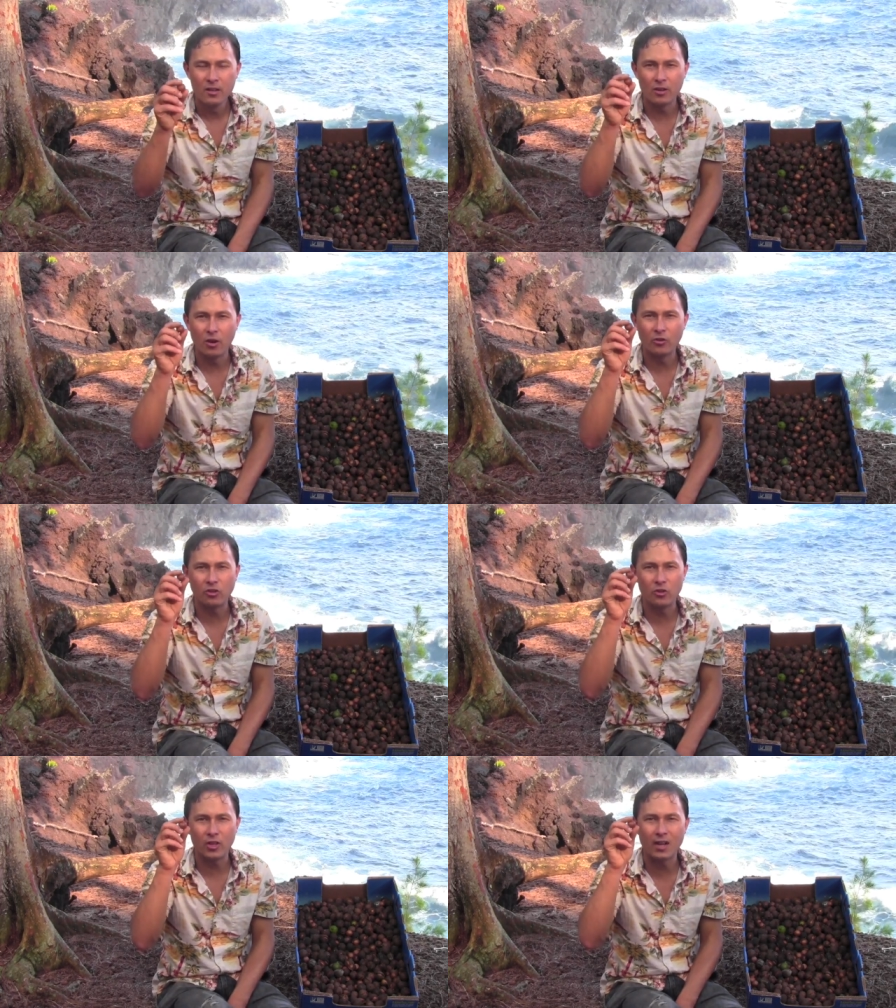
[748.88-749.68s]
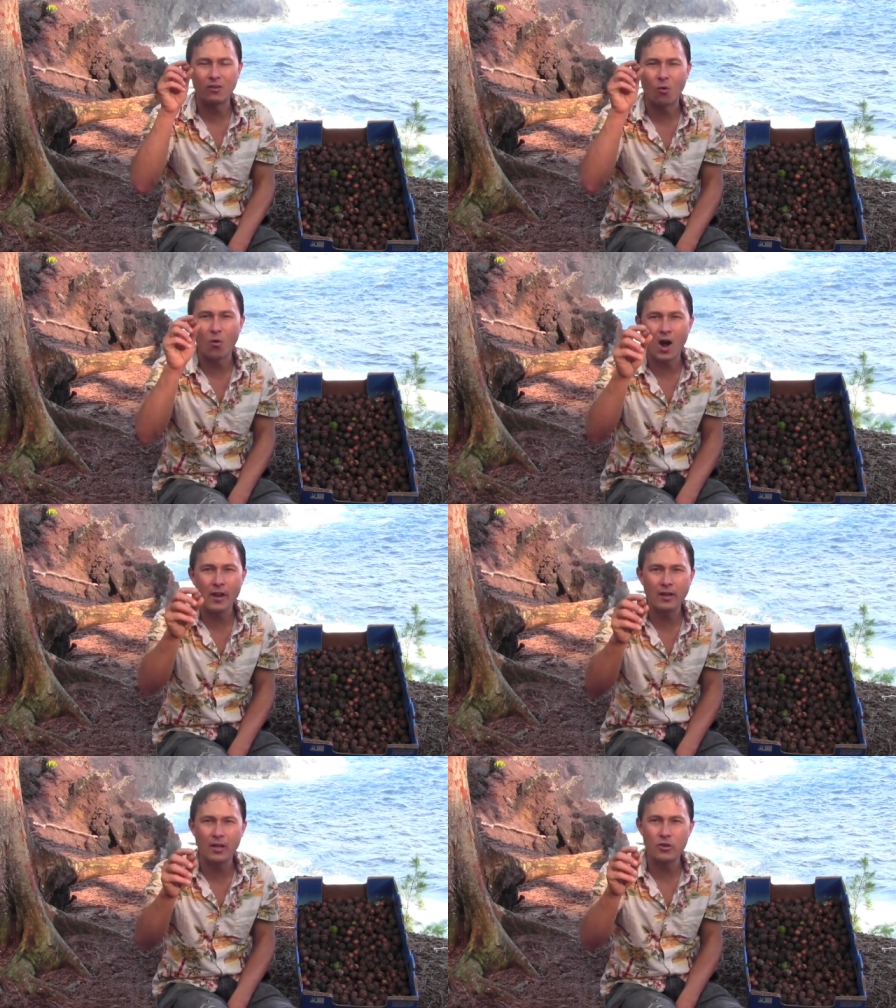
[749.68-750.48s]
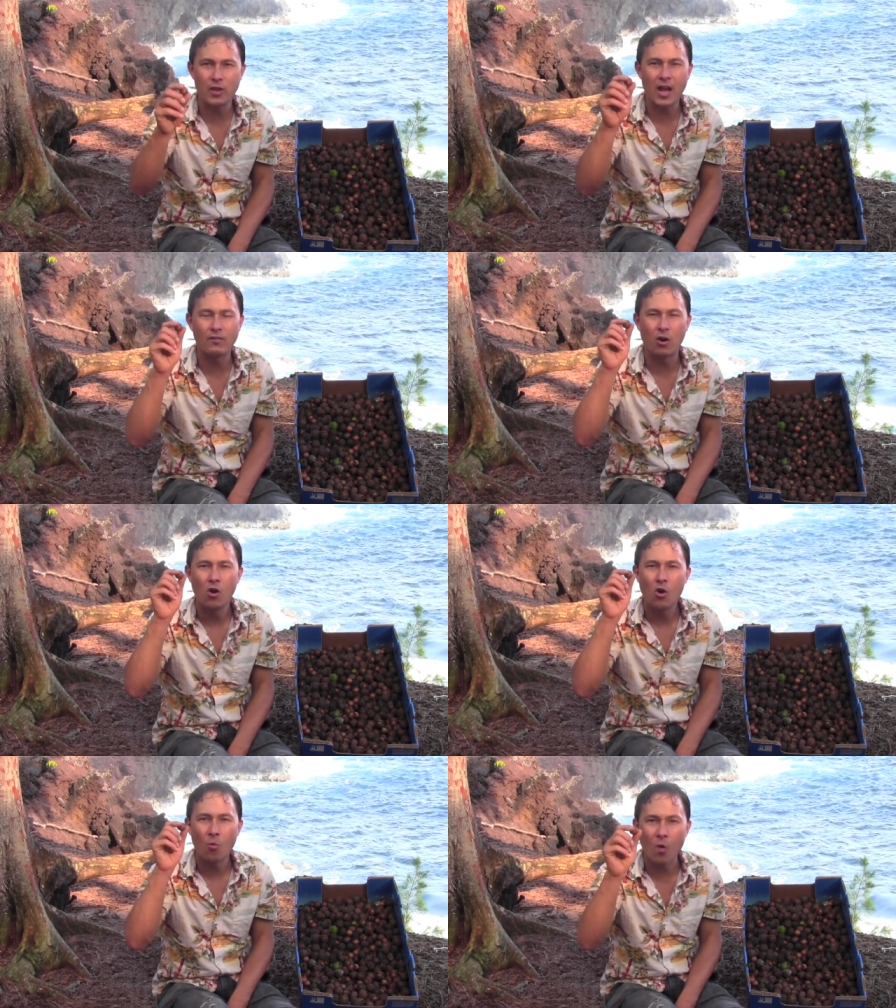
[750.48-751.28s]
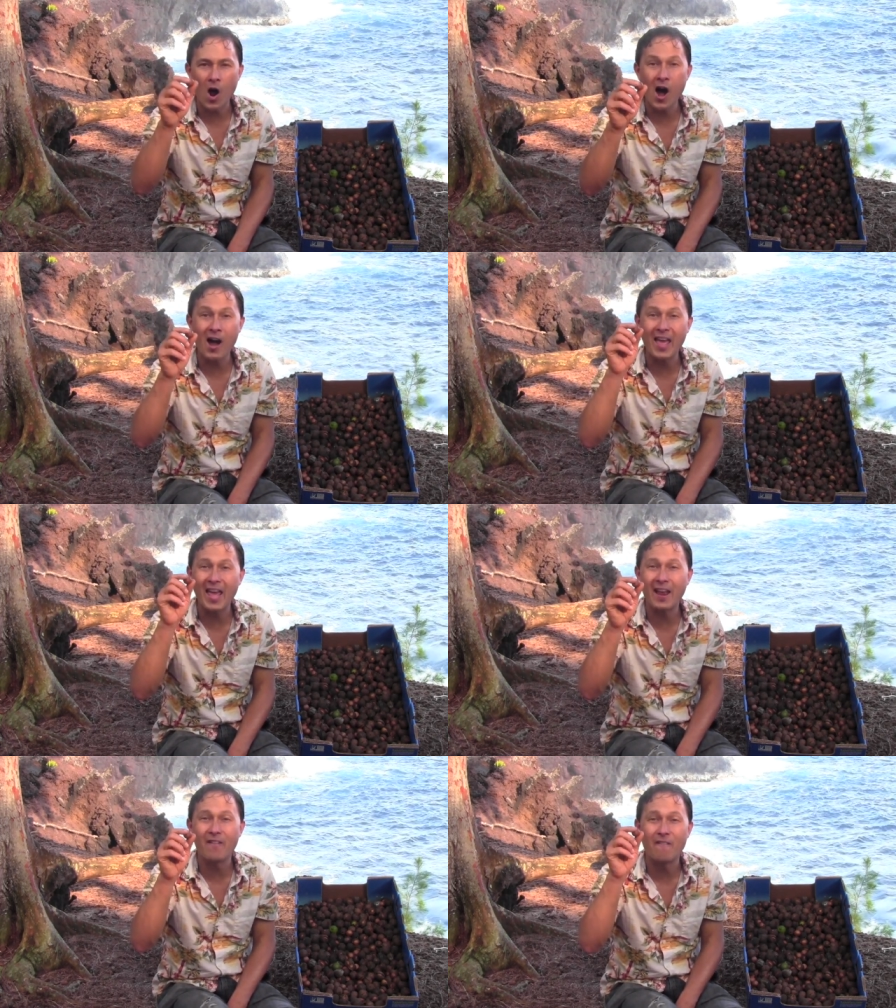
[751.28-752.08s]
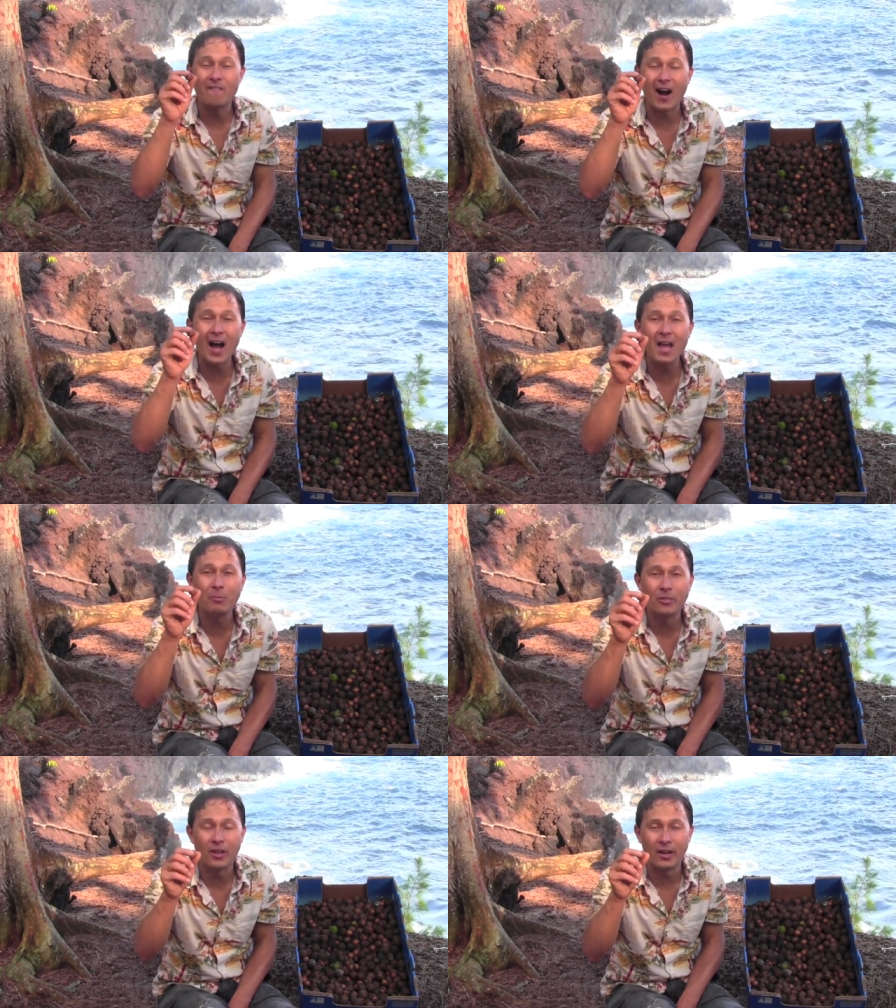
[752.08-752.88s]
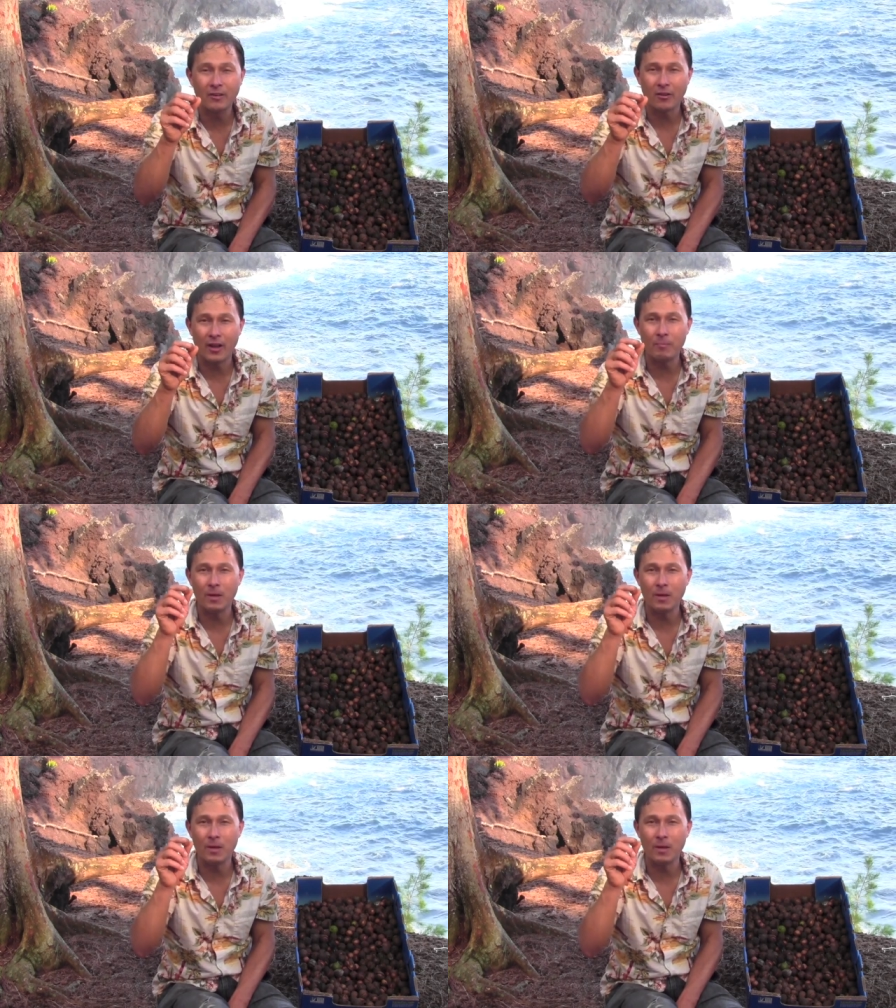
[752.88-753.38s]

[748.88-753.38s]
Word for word: You know, so you could have a raw nut, you could have a raw and viable nut, right?